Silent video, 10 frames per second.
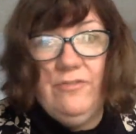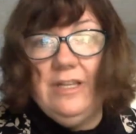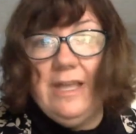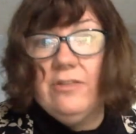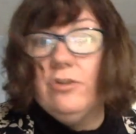feel
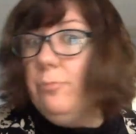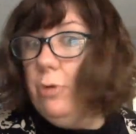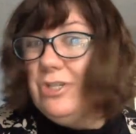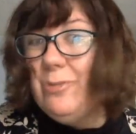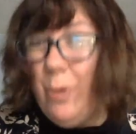like there's
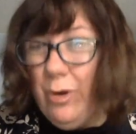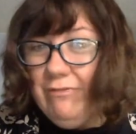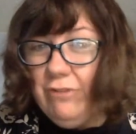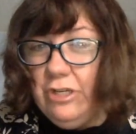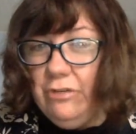more
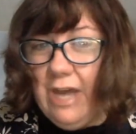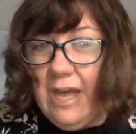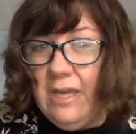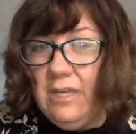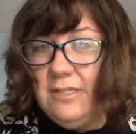support for you
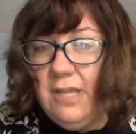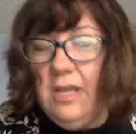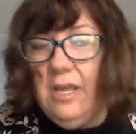guys